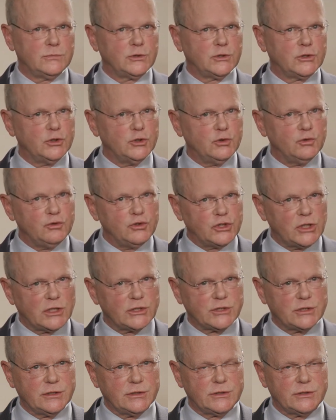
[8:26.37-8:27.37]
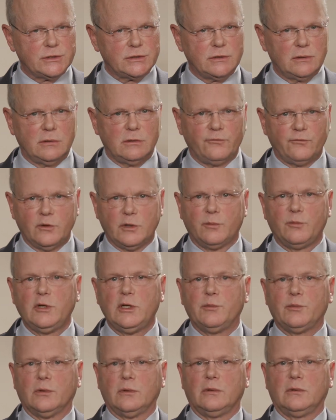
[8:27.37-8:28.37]
to do justice for the
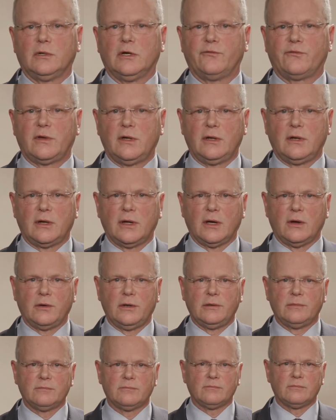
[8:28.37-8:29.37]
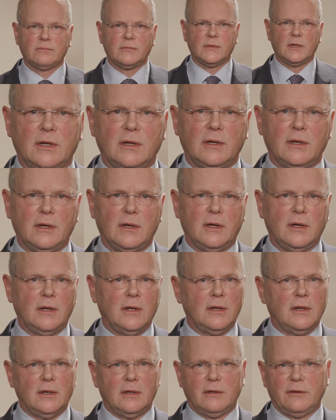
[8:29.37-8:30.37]
people of King County.
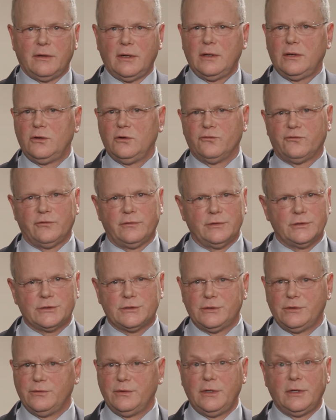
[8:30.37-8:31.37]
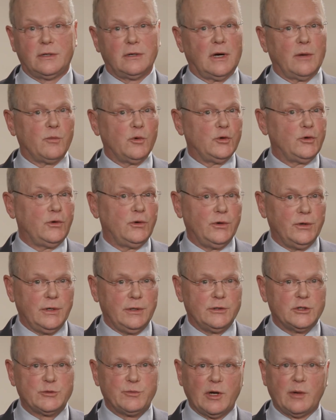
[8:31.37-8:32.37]
Thank you for this unique opportunity
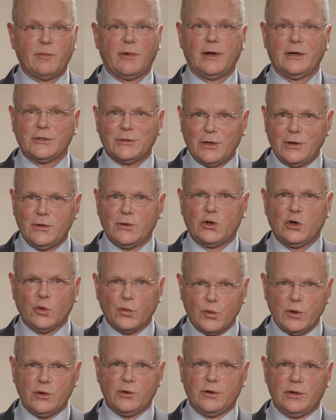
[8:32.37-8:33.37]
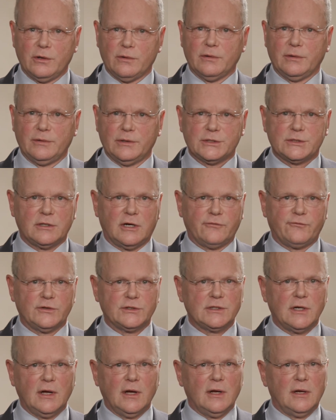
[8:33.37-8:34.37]
to spend my entire career here in this
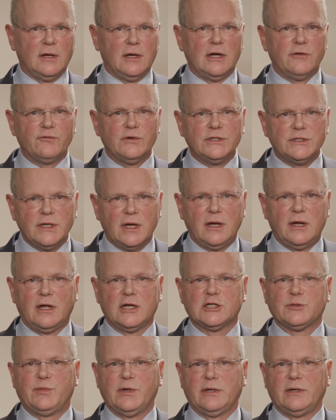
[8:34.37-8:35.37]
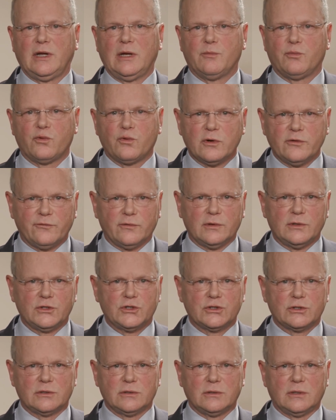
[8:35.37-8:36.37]
office. Every day has been a
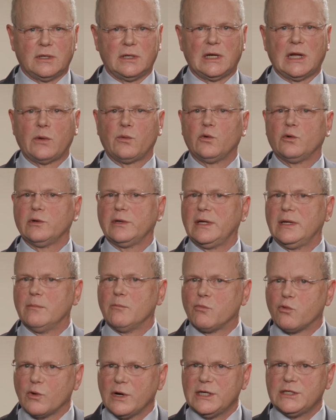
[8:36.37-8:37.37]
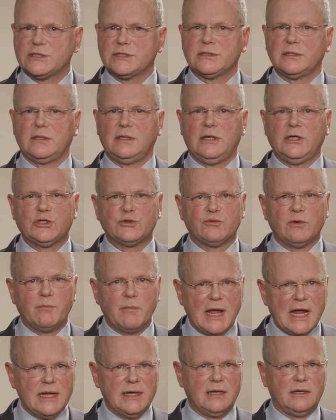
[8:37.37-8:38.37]
privilege, and I will embrace each
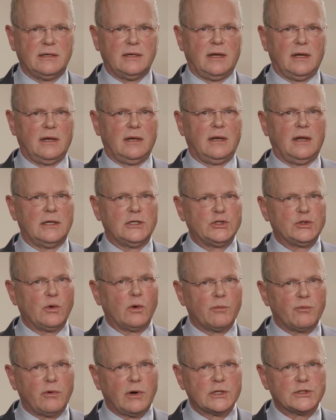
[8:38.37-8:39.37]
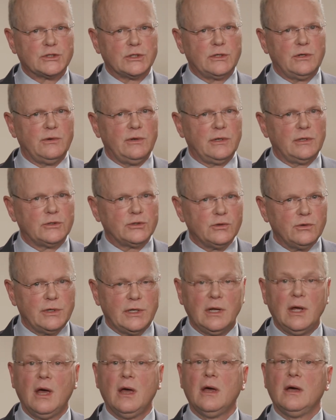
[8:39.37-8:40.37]
remaining day as your prosecuting attorney